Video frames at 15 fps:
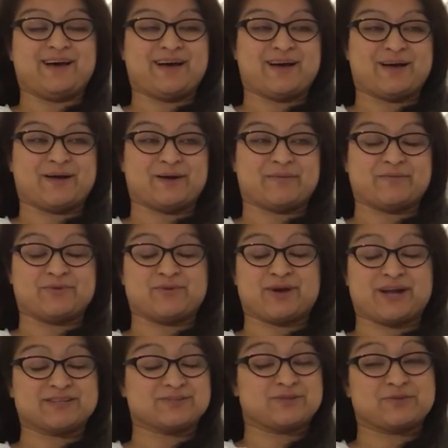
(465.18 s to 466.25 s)
Um, you
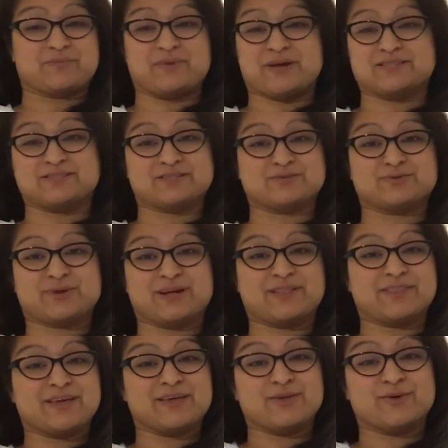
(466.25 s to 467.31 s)
guys are the best as
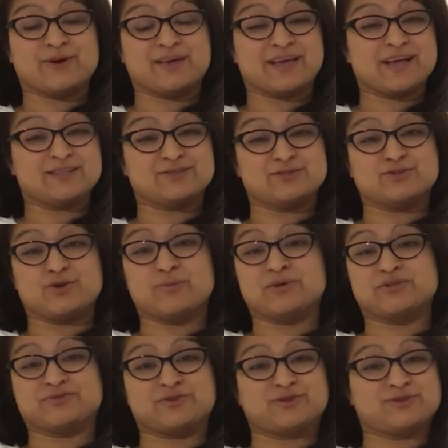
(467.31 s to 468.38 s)
well. Thank you again so
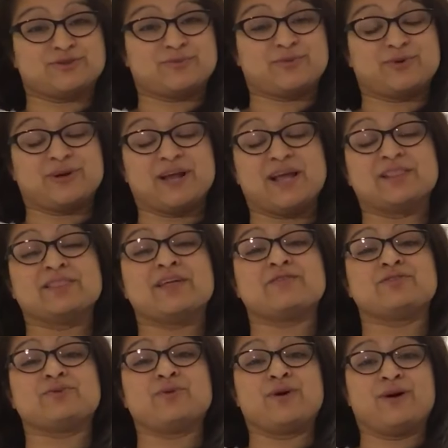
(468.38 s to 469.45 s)
much for your support. I
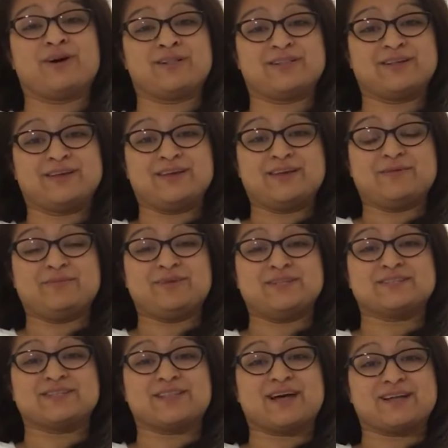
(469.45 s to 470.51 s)
love you all. It
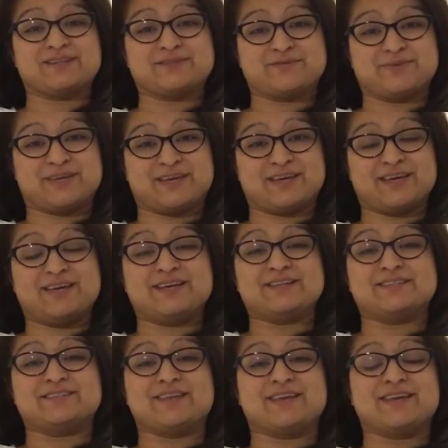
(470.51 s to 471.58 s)
means a lot to me.
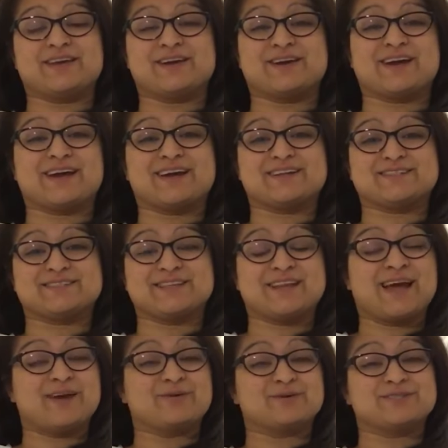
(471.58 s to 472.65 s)
Take care, guys,
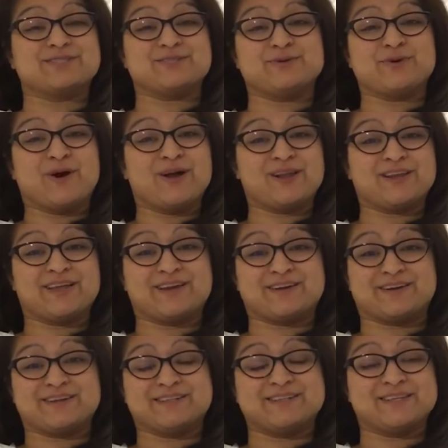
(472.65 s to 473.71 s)
and I will see you all
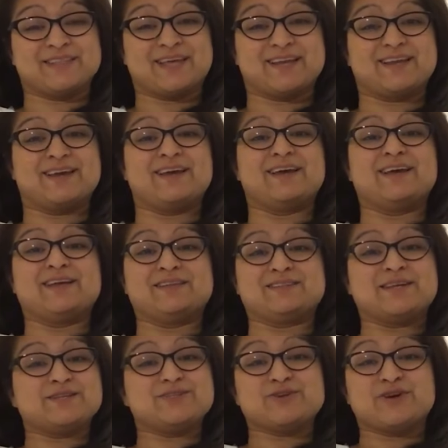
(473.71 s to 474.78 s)
later. Until then,
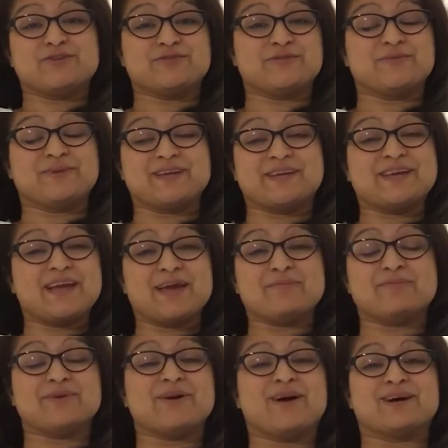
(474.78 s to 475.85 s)
stay strong for me
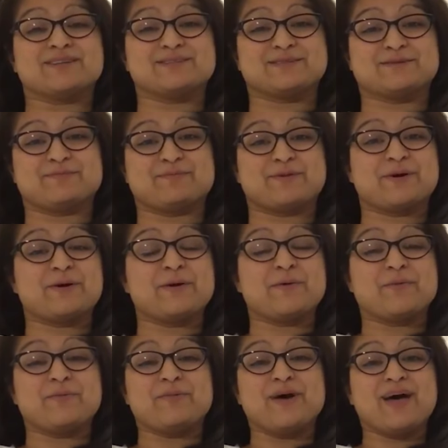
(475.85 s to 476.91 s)
and be awesome.
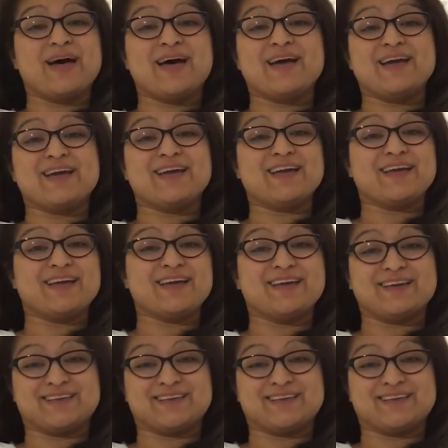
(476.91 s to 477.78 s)
Bye!